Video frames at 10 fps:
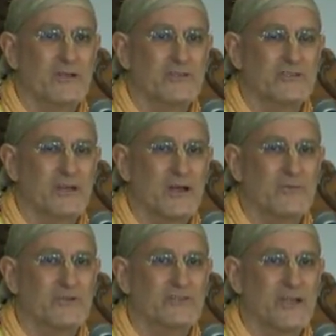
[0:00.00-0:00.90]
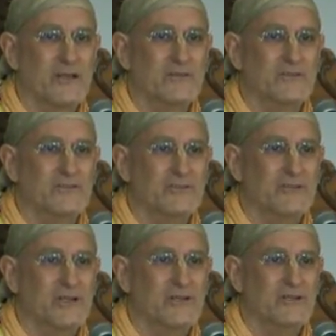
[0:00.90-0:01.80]
he shot
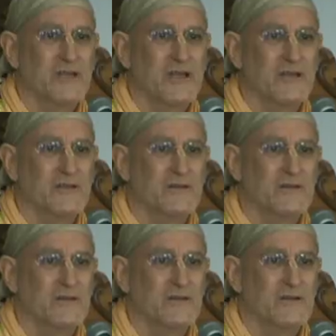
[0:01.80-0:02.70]
Prachetas and then